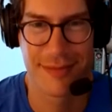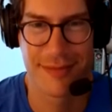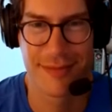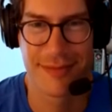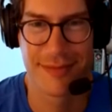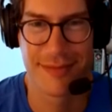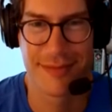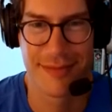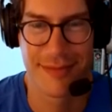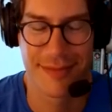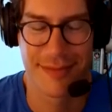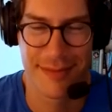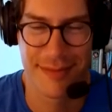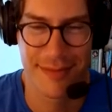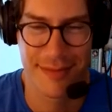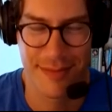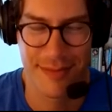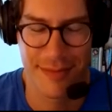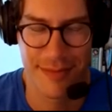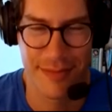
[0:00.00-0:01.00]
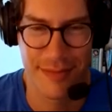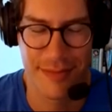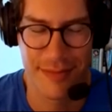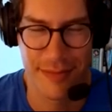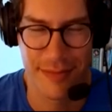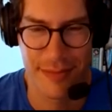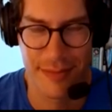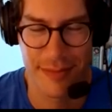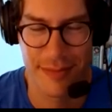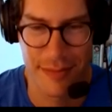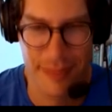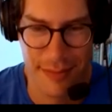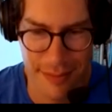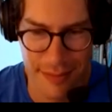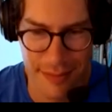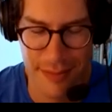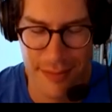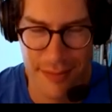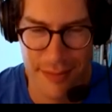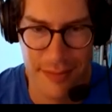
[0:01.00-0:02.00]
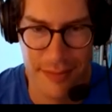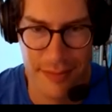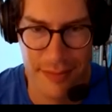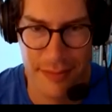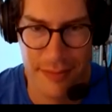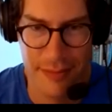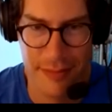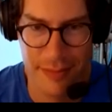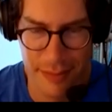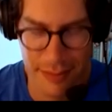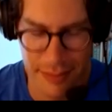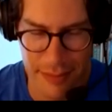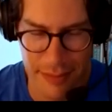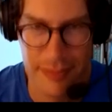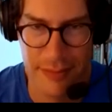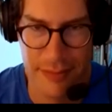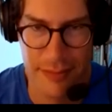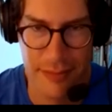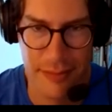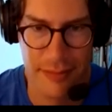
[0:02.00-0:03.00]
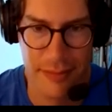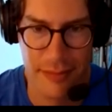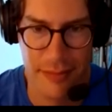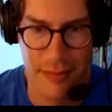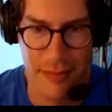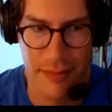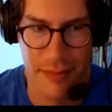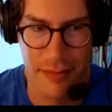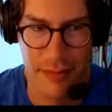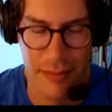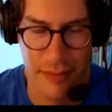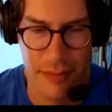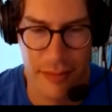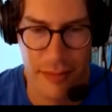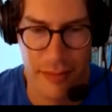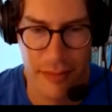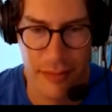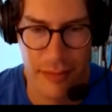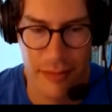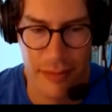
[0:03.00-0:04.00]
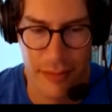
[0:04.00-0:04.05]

(silent)